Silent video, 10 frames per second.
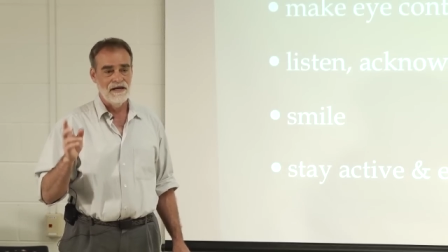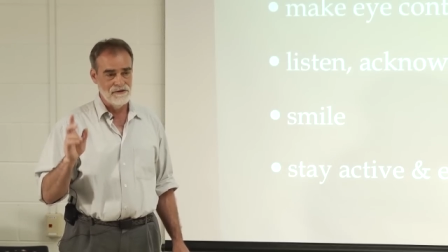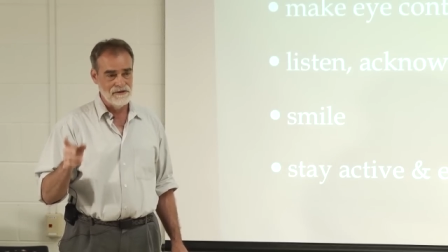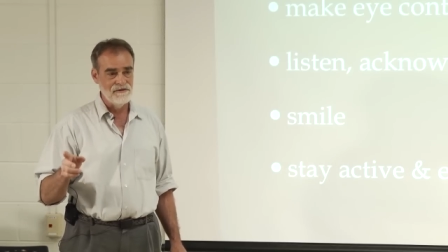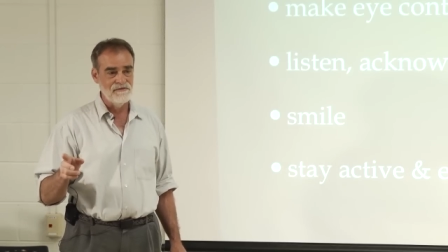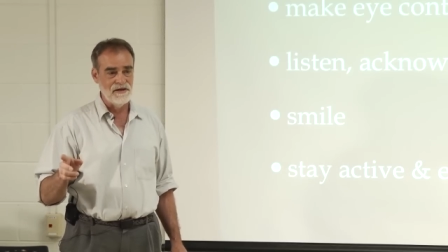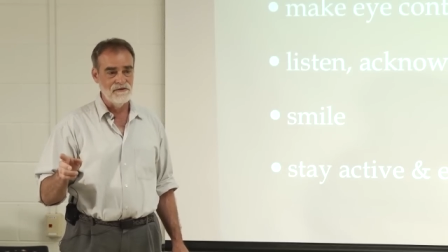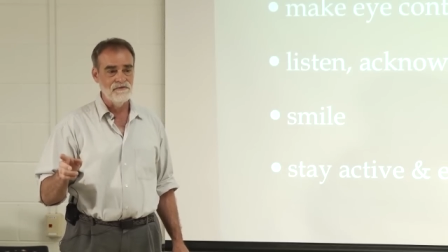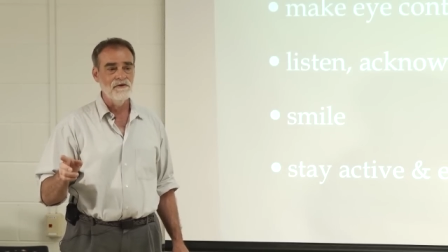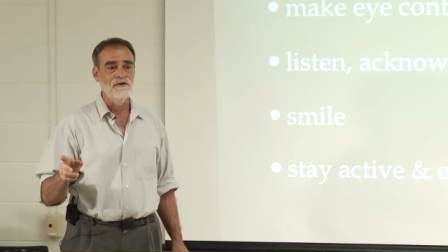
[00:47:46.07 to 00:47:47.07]
I look at the
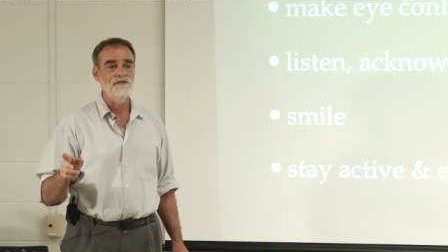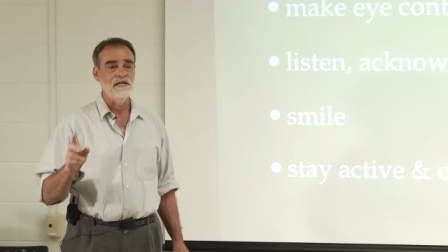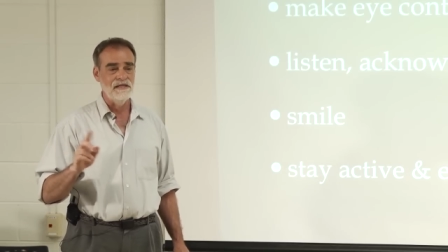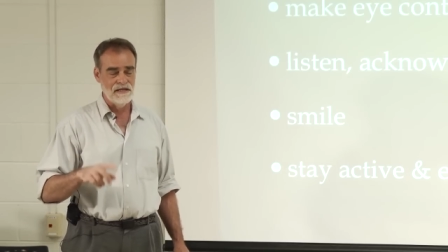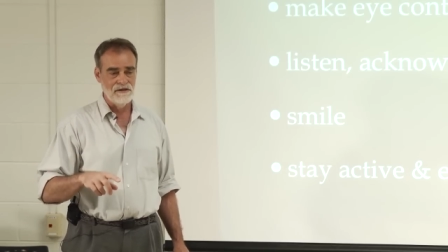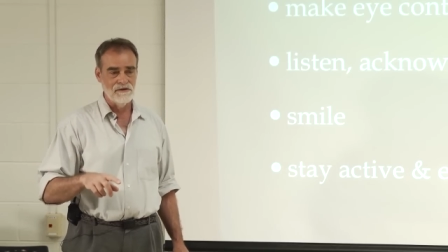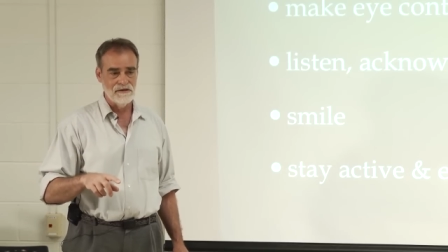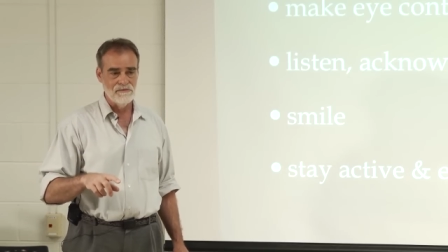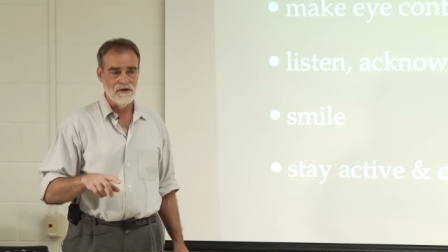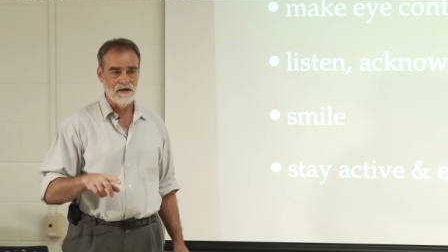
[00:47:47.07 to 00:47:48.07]
vendor first and then I look
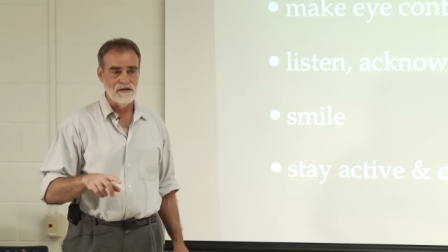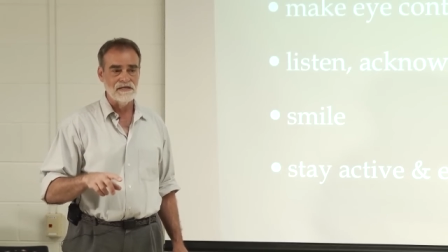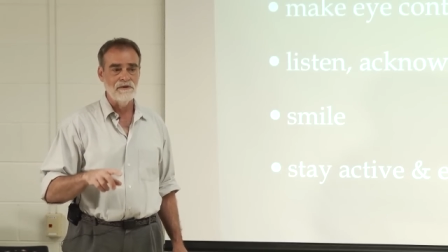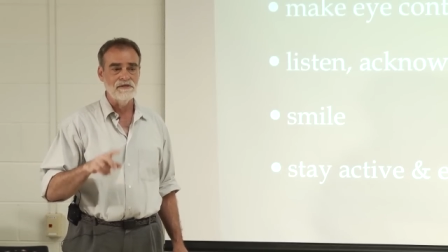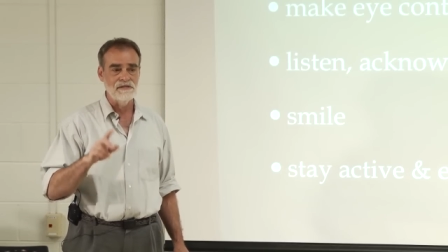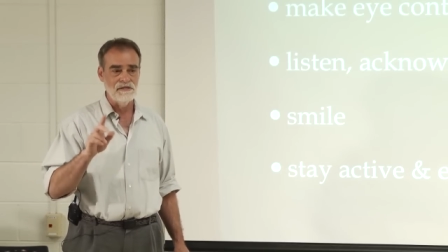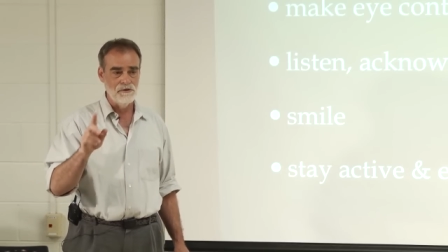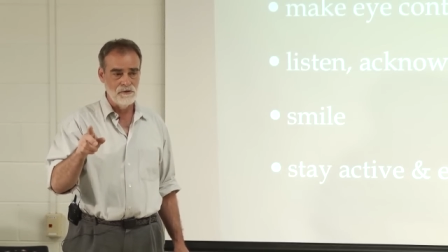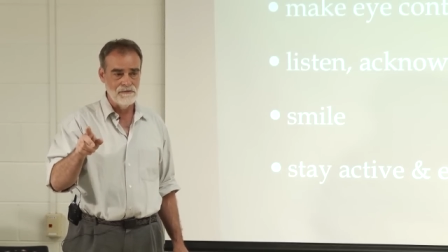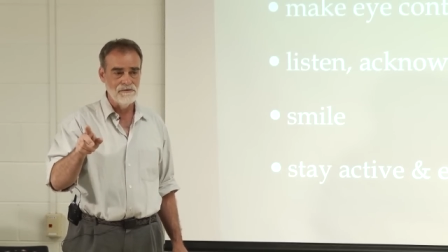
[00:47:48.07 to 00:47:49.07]
at the product. I want to see
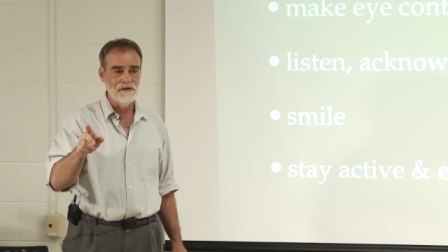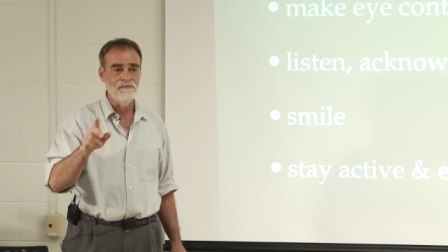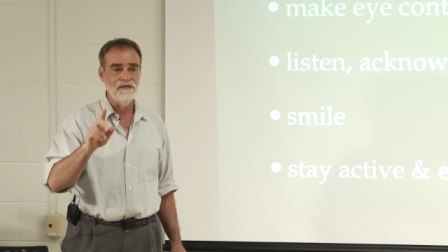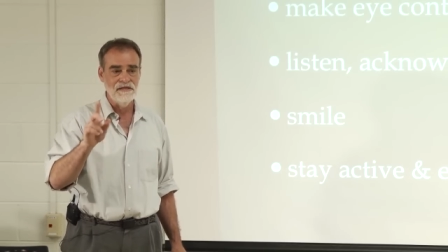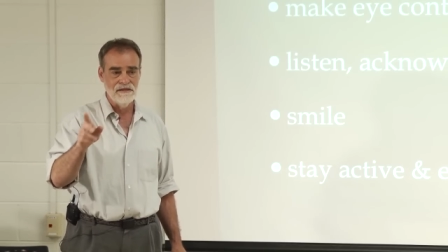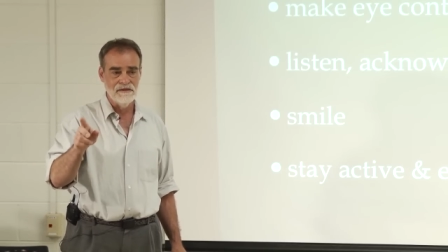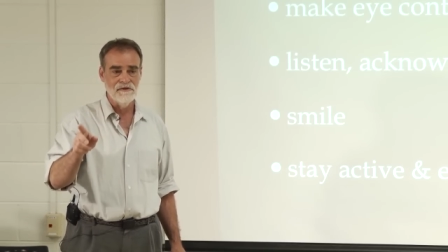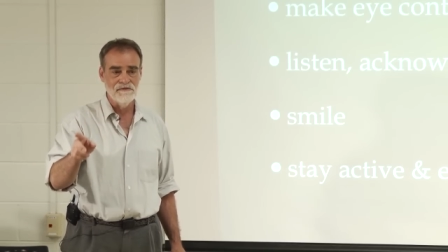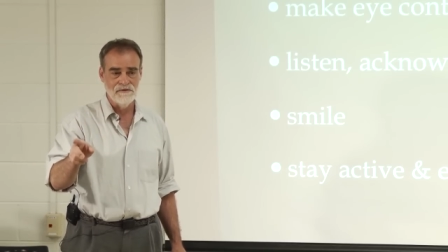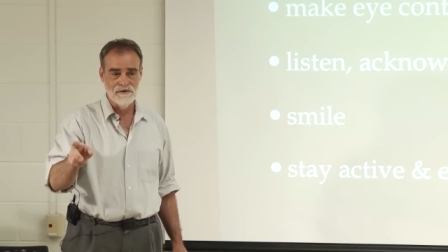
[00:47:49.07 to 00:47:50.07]
who I'm going to be dealing
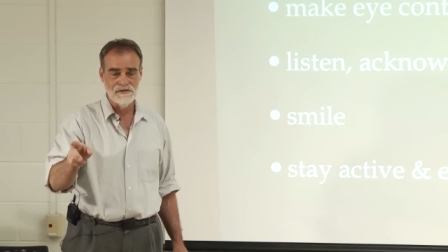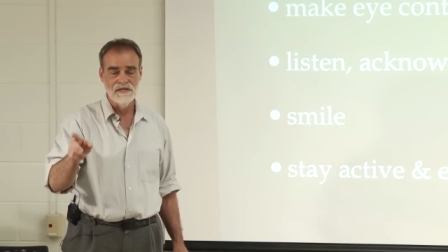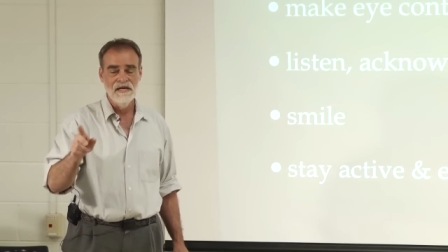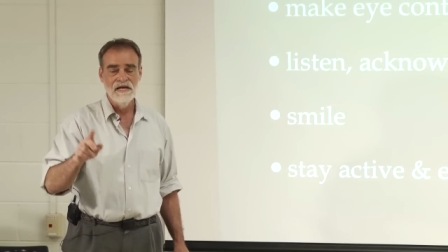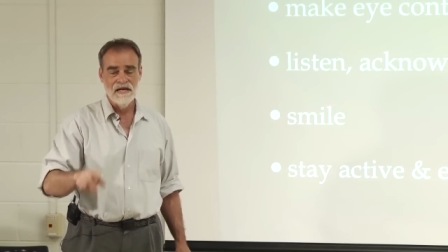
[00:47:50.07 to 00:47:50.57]
with first.